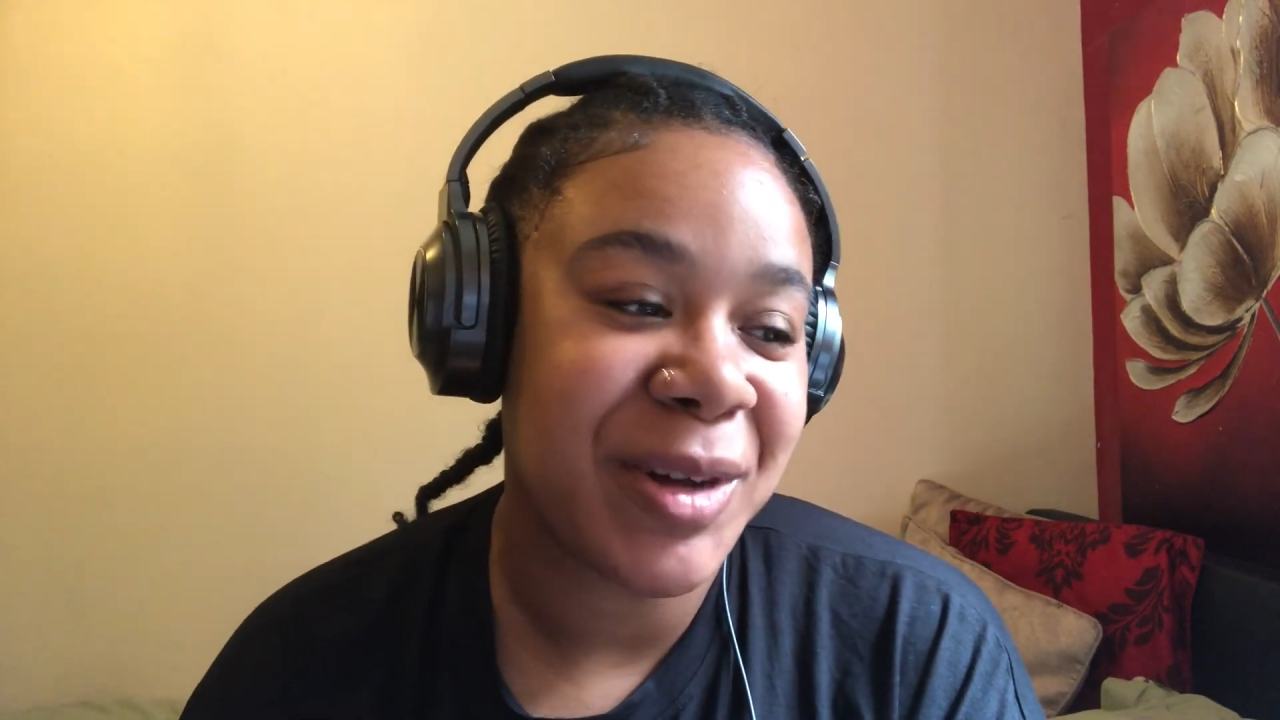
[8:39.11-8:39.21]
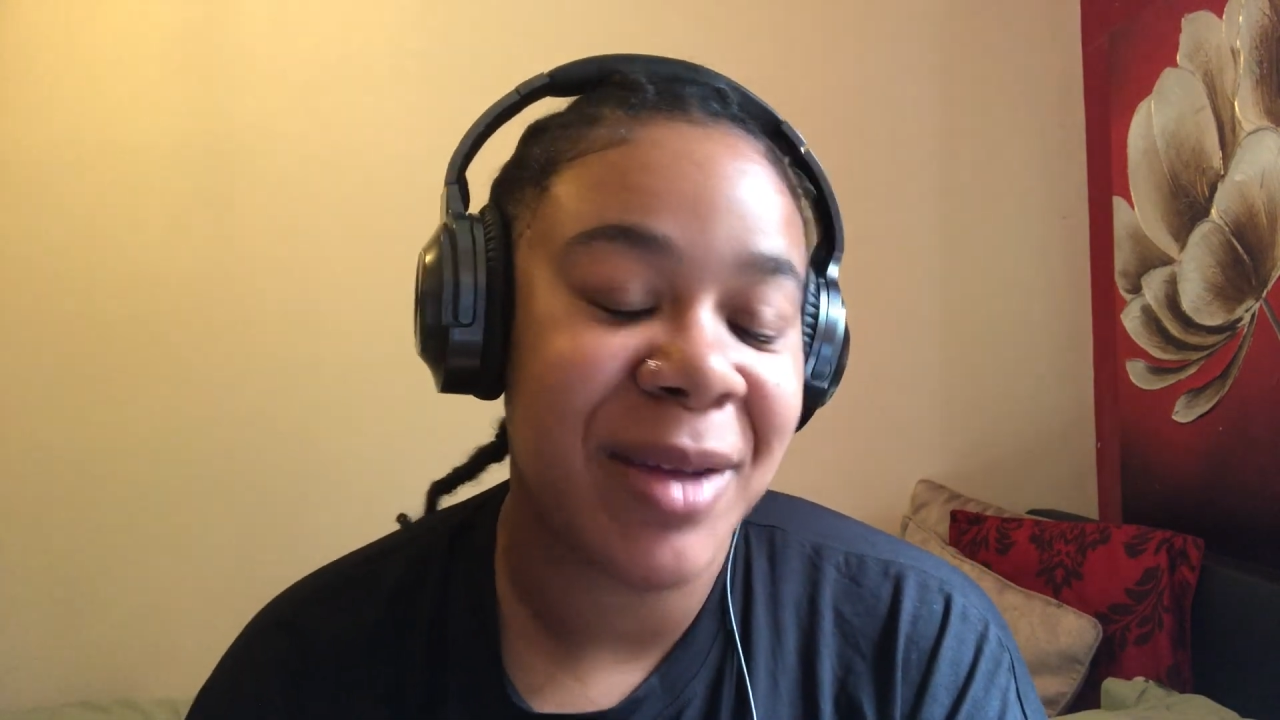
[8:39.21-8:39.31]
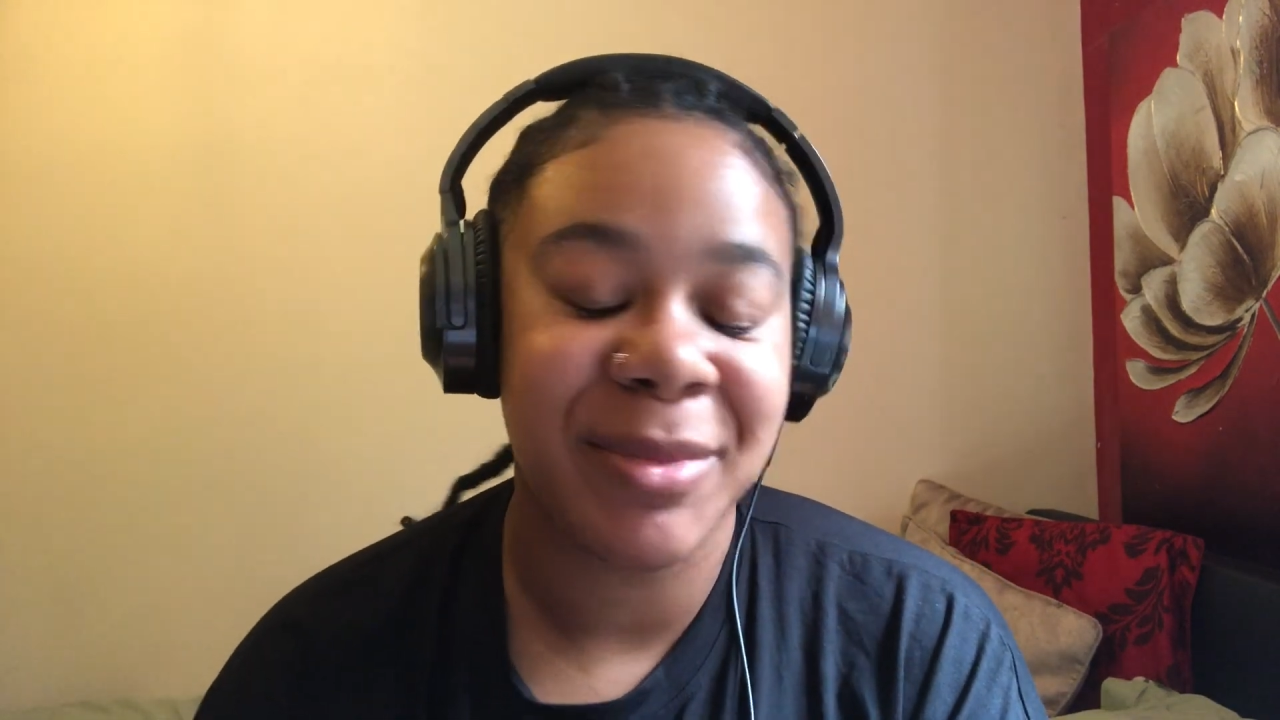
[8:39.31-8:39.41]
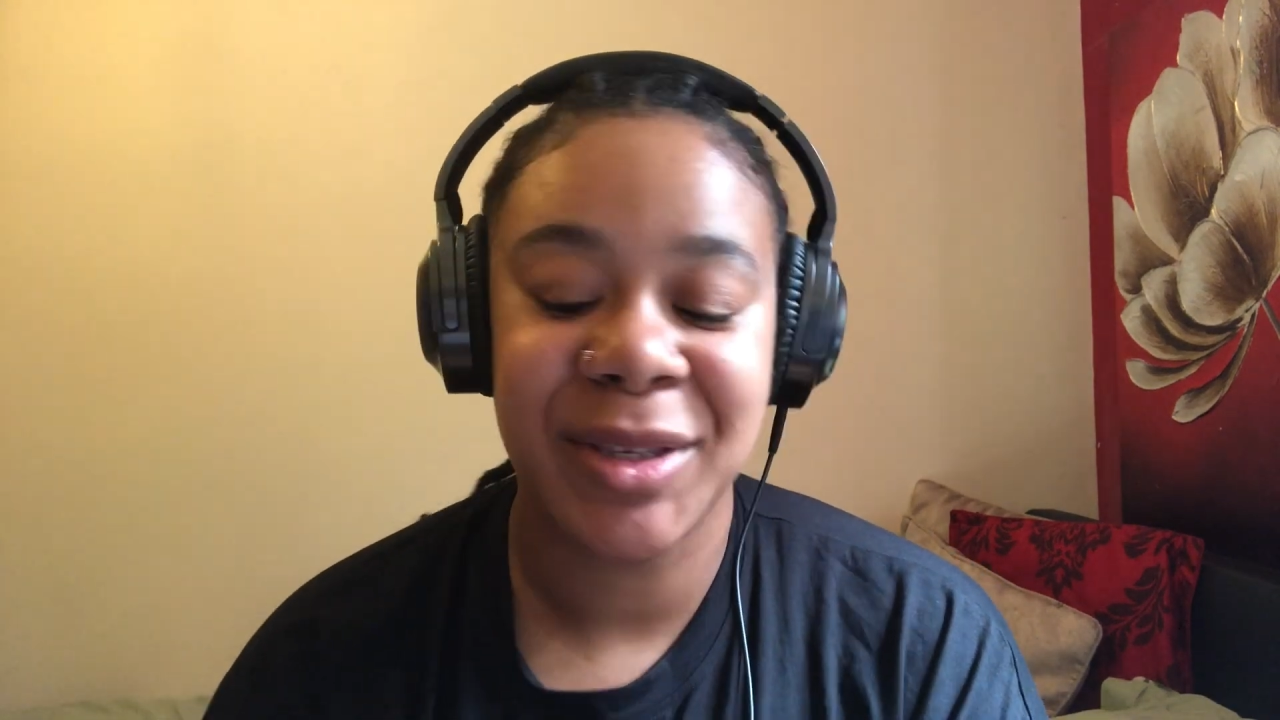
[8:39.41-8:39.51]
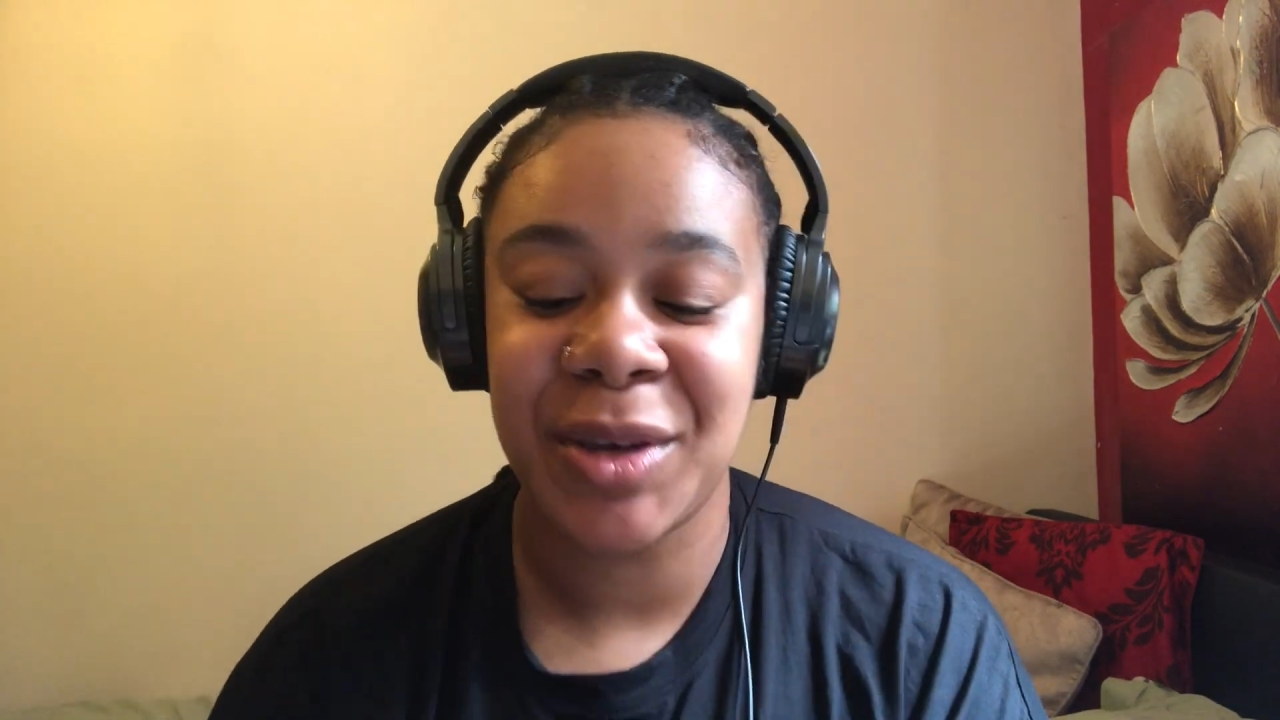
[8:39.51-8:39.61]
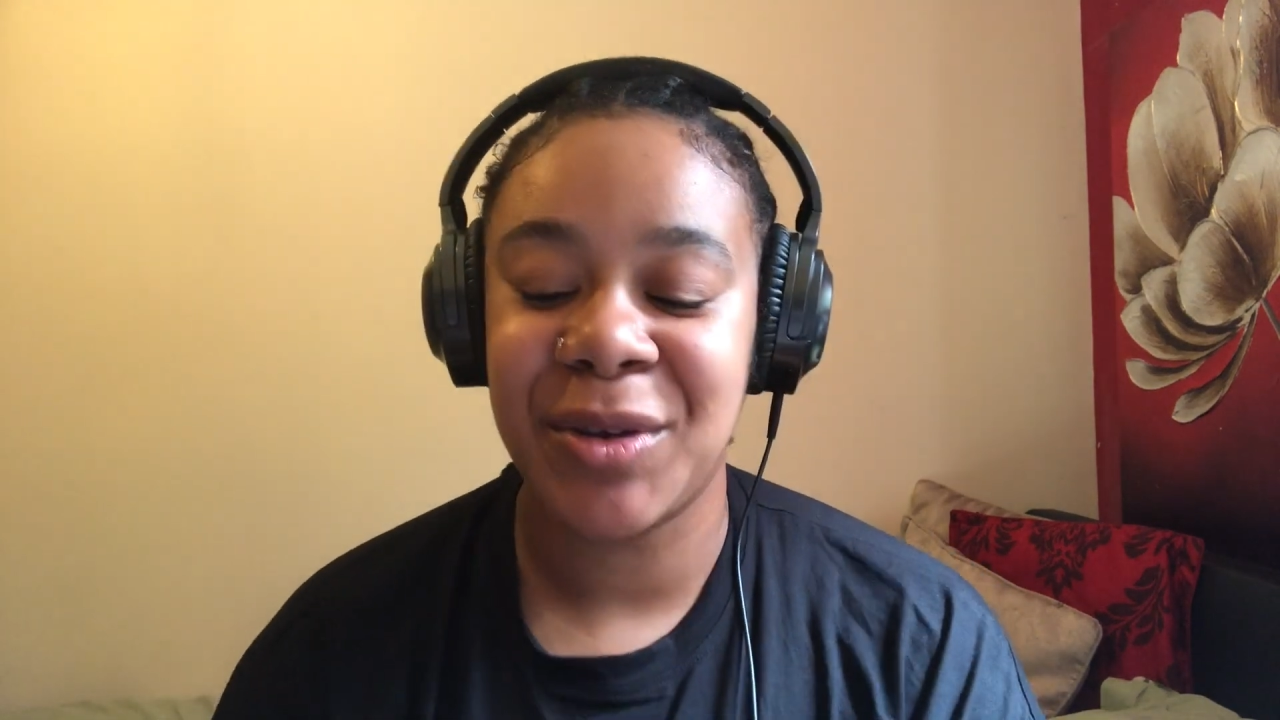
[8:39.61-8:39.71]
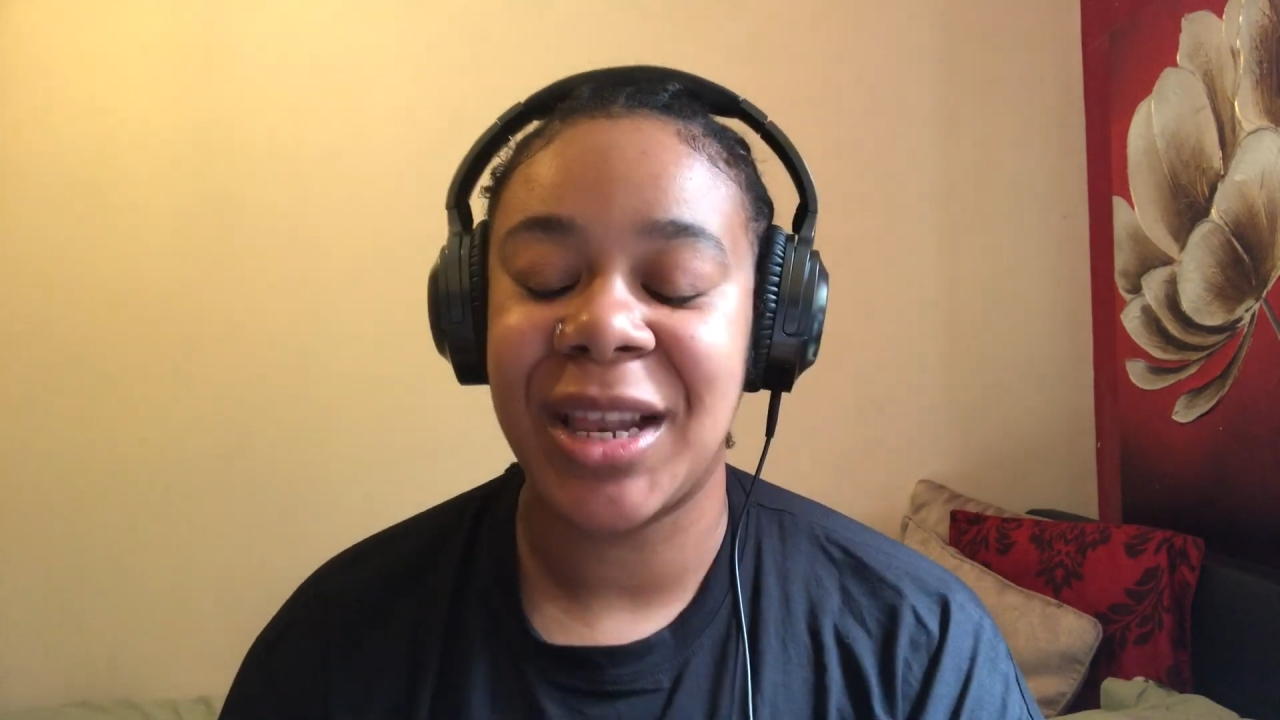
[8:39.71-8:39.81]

I'm so